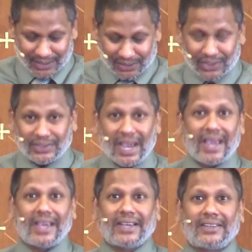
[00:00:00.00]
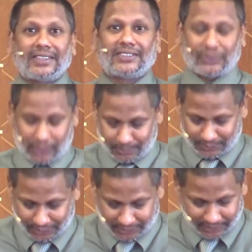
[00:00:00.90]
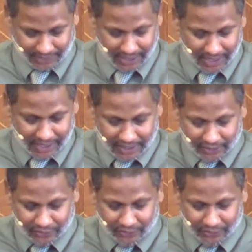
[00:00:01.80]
Today, this scripture is